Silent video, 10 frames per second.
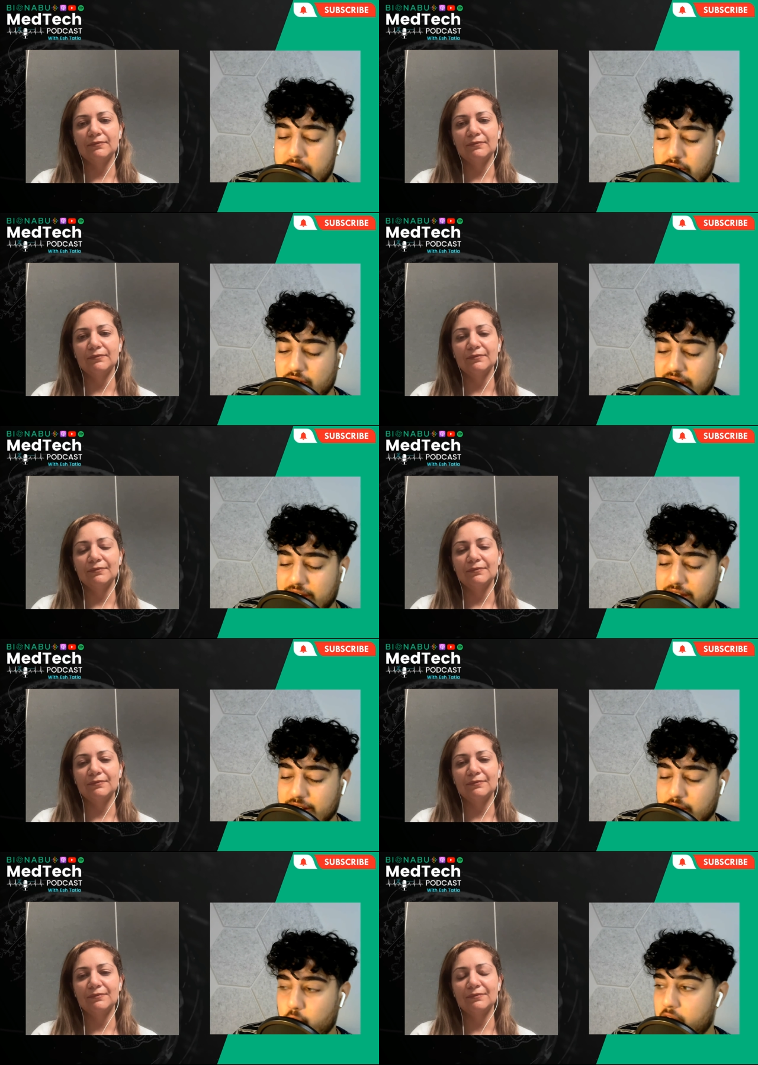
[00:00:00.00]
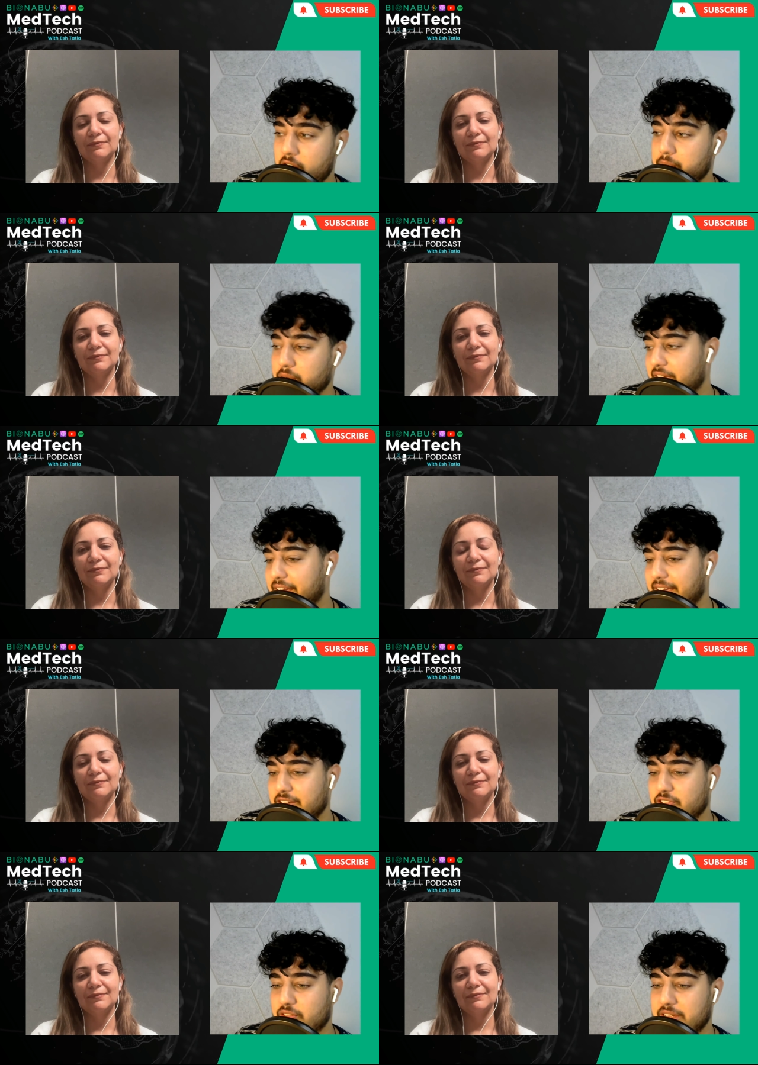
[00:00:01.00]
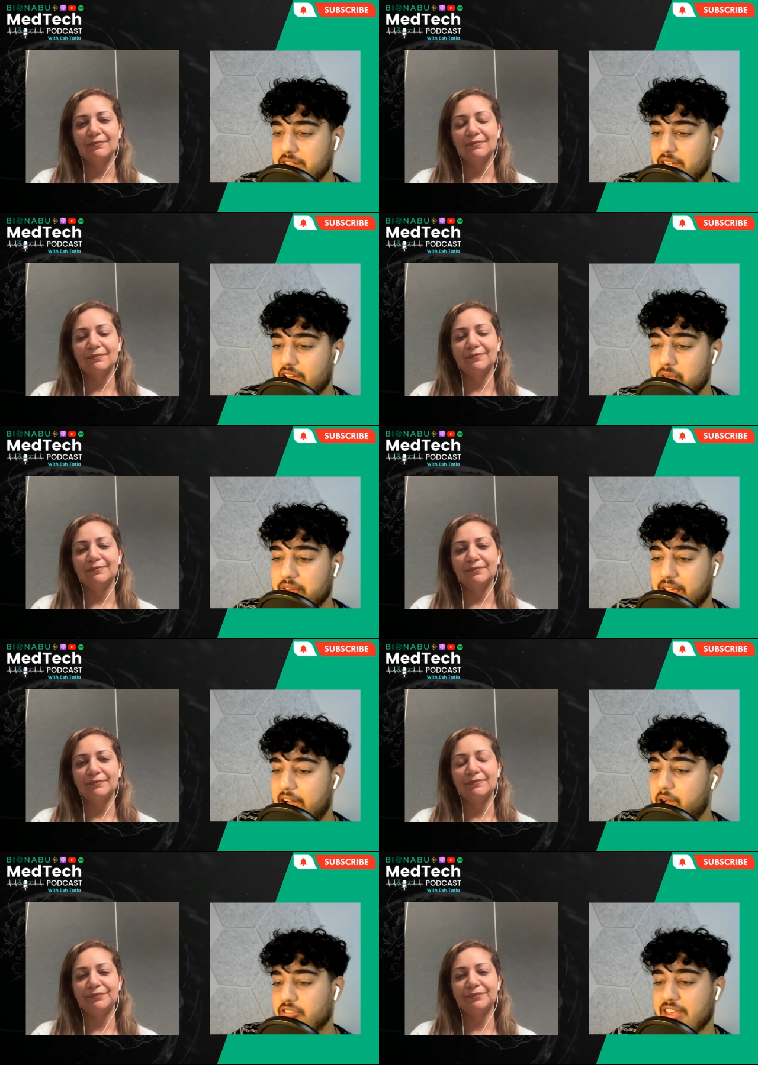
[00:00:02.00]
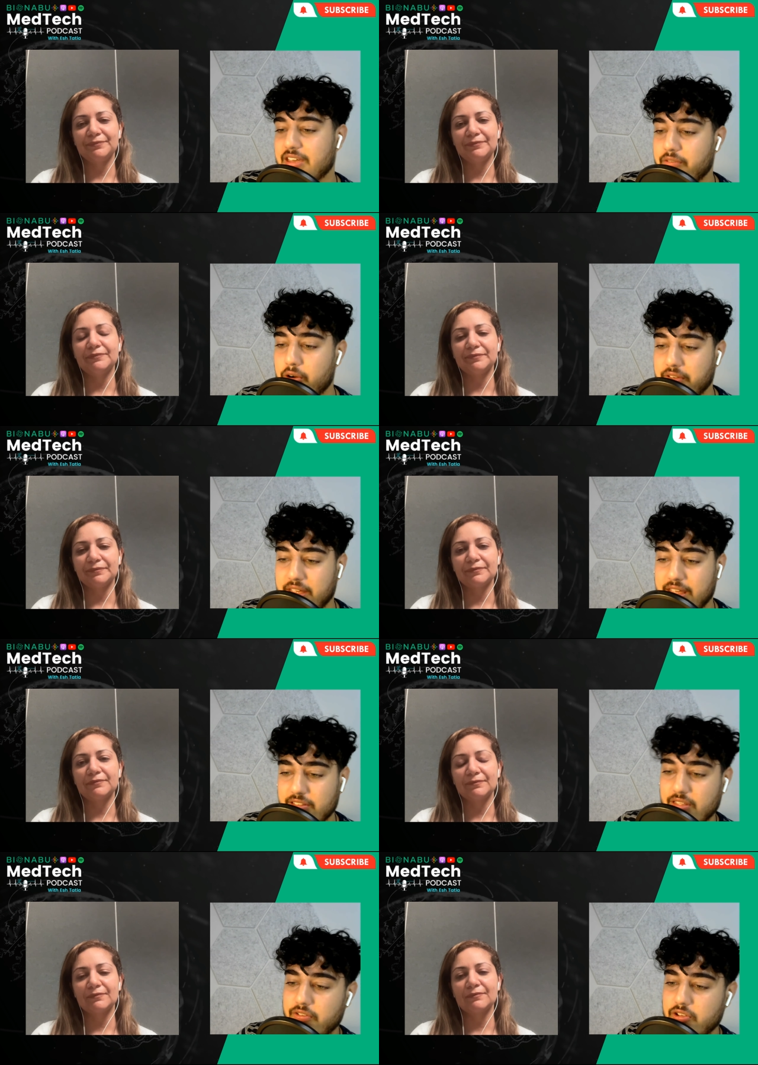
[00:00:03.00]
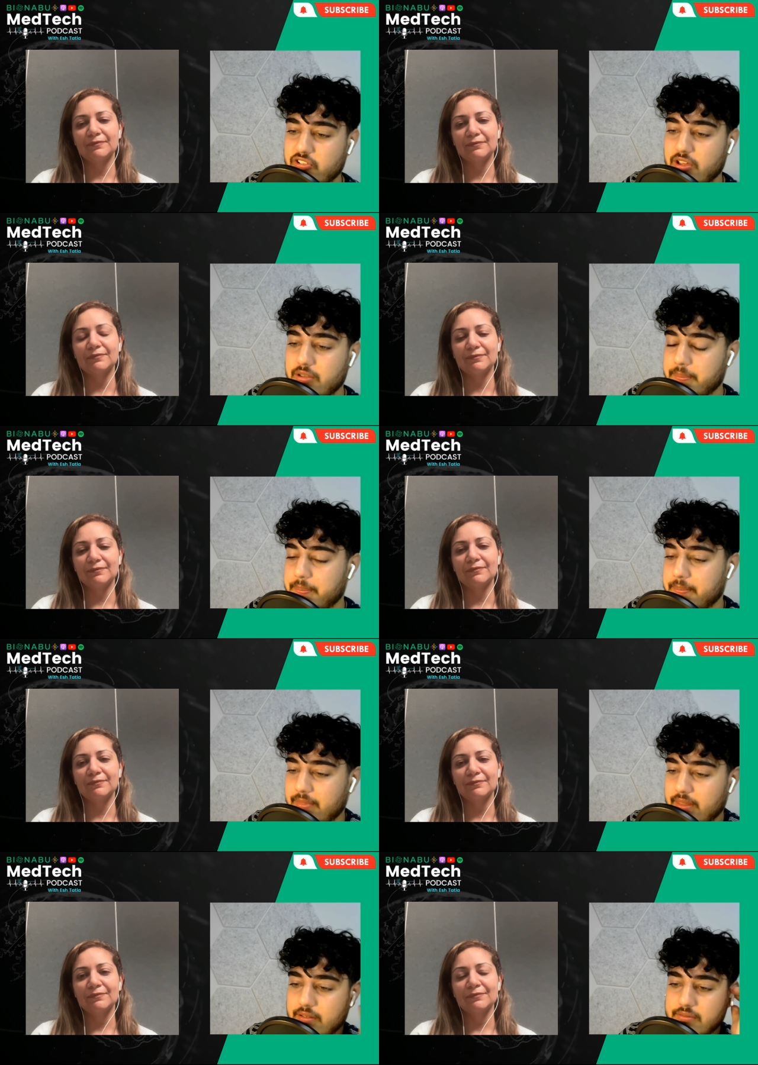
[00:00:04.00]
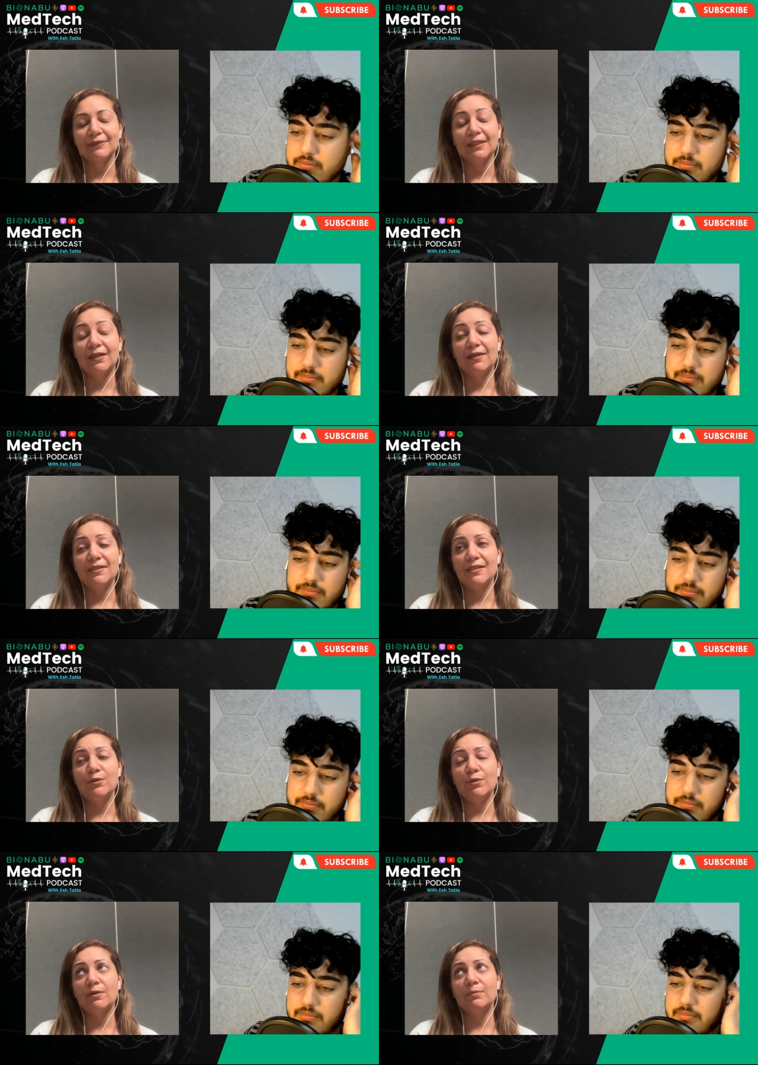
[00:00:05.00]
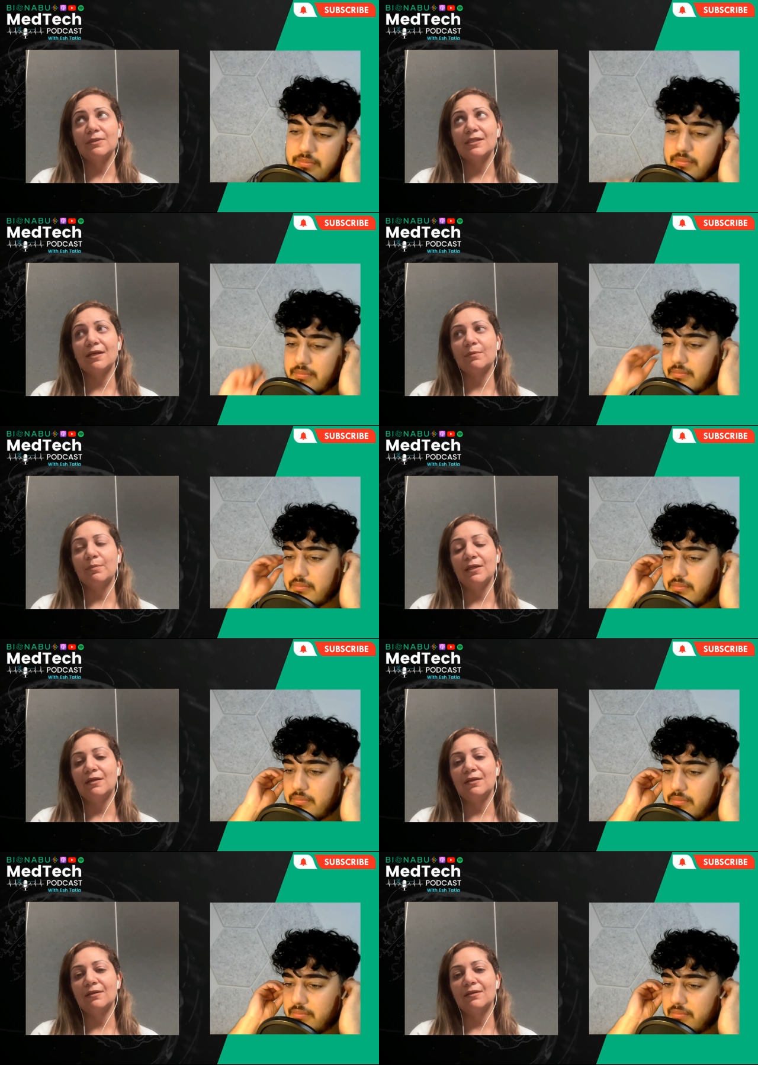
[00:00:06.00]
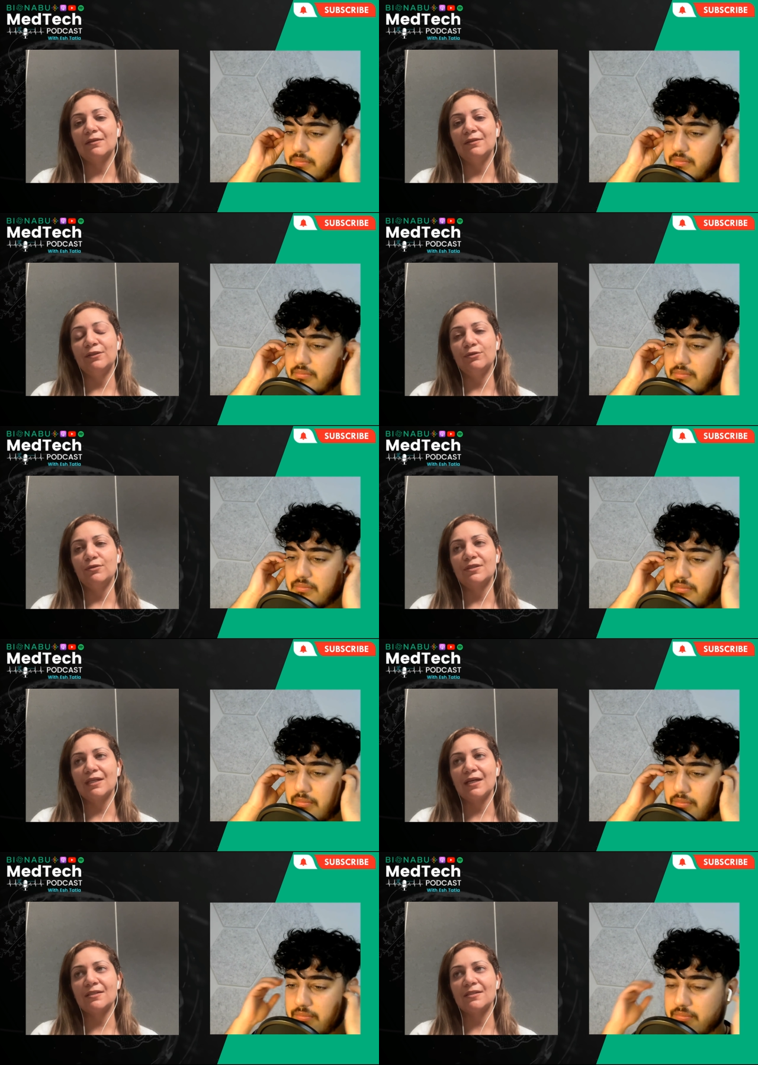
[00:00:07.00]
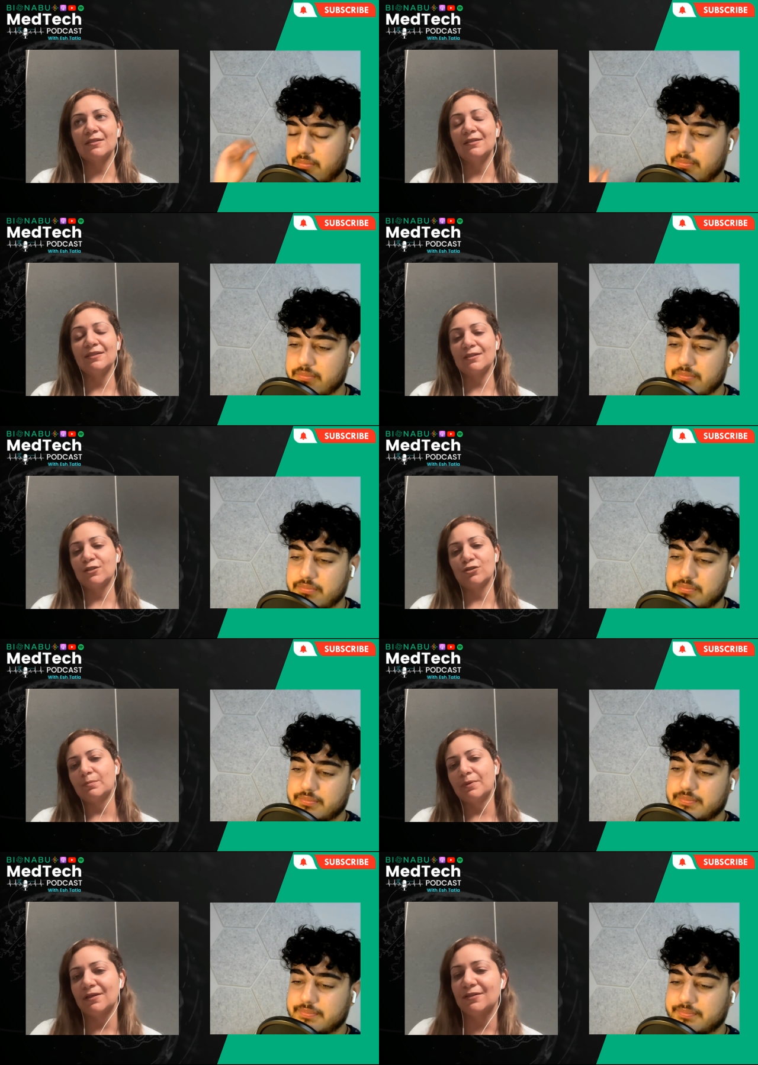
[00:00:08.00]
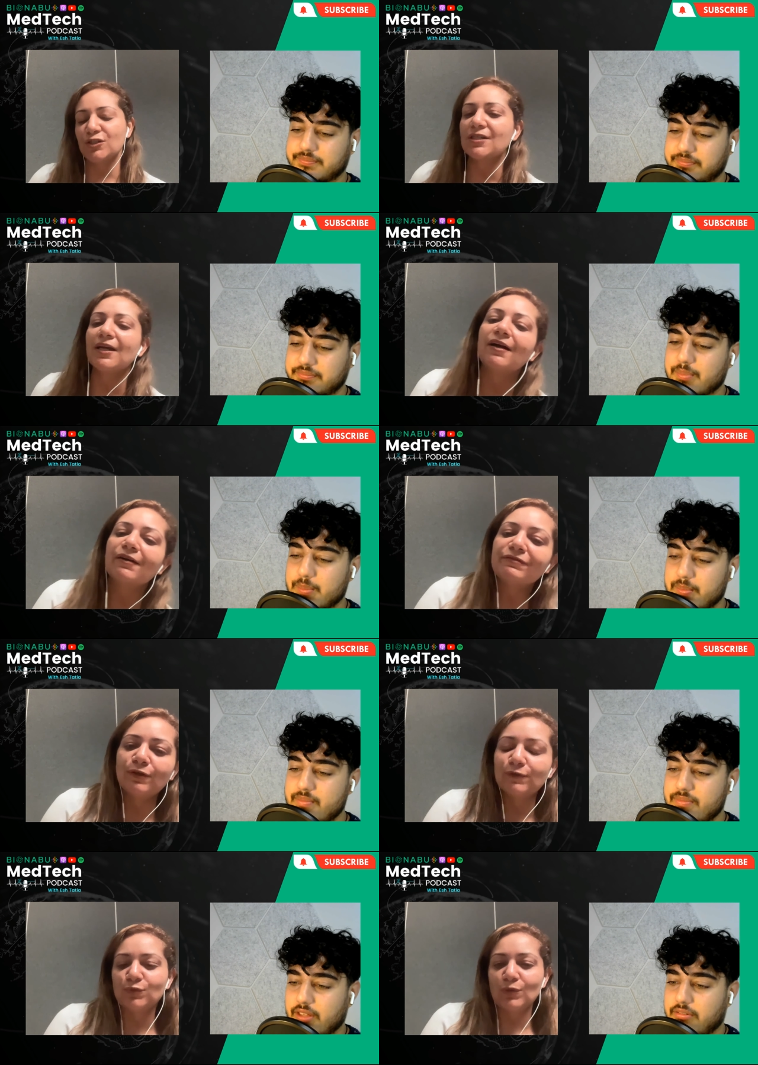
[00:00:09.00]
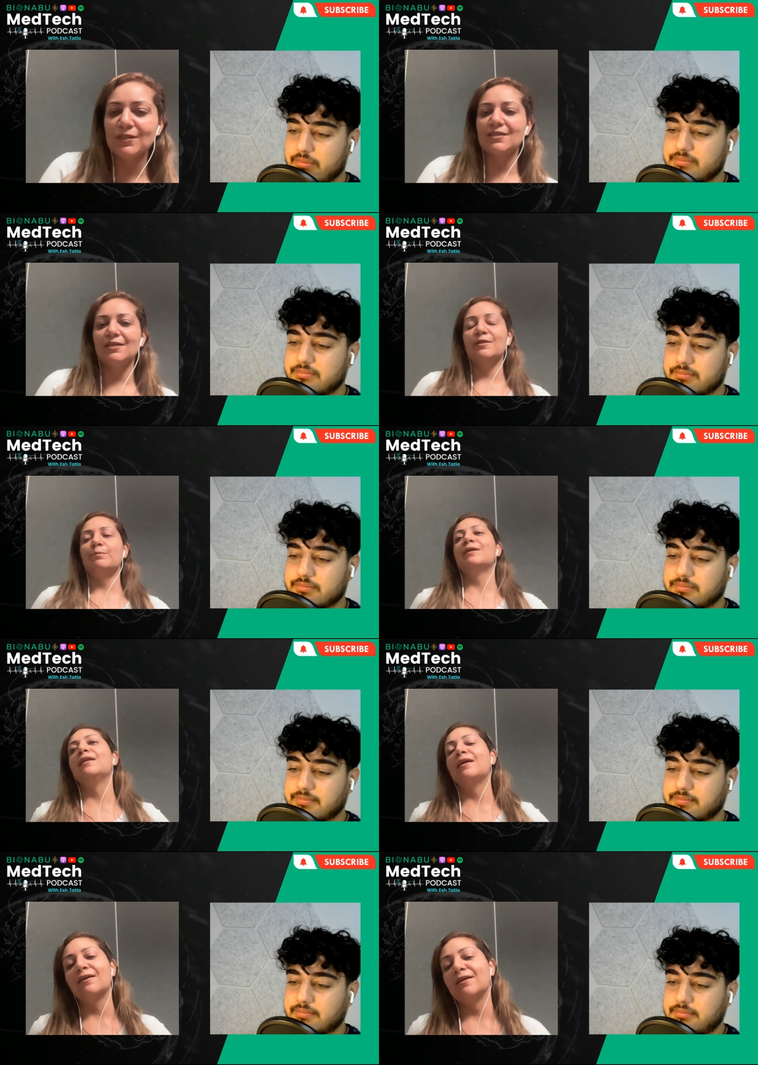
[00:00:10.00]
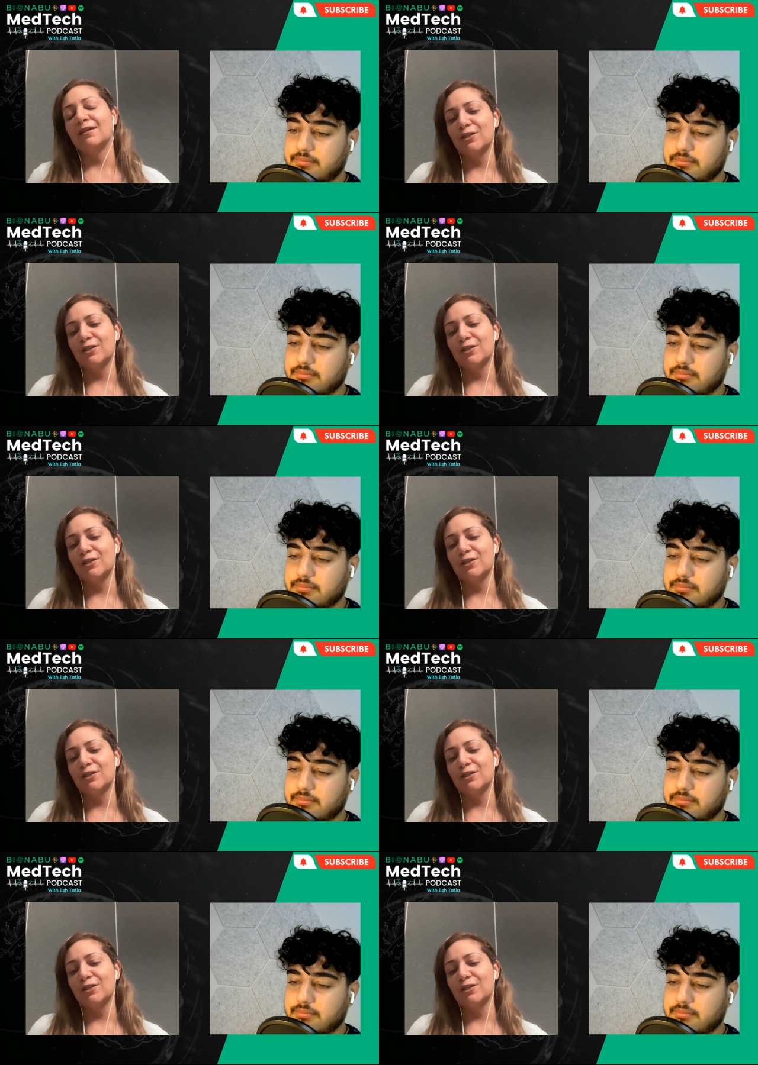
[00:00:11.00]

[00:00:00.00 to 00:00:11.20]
Speaker 1: where do you see the wearable tech industry moving how do you see it evolving into the future
Speaker 2: i see wearable tech being used as an essential part, just like our phones was in the beginning a